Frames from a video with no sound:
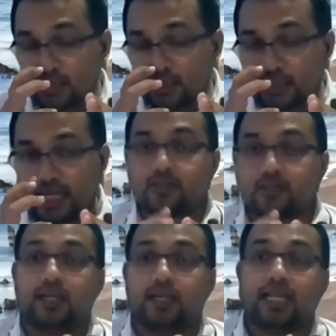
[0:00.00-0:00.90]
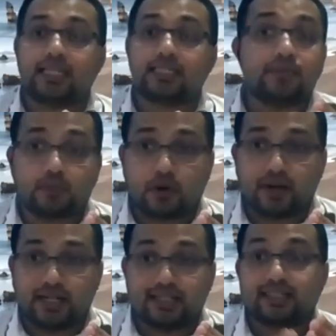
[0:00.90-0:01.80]
as well as service
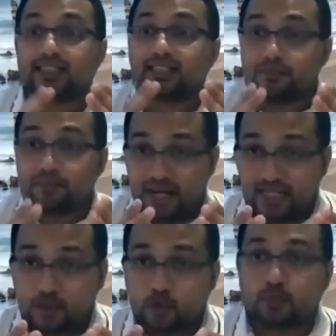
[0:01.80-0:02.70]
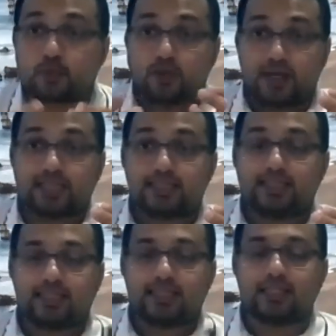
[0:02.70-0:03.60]
provider, the company who provides
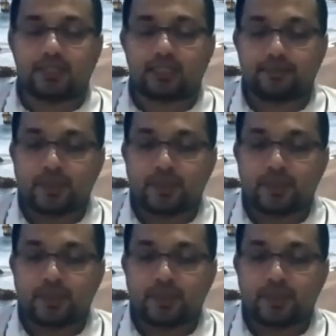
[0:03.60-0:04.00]
this service.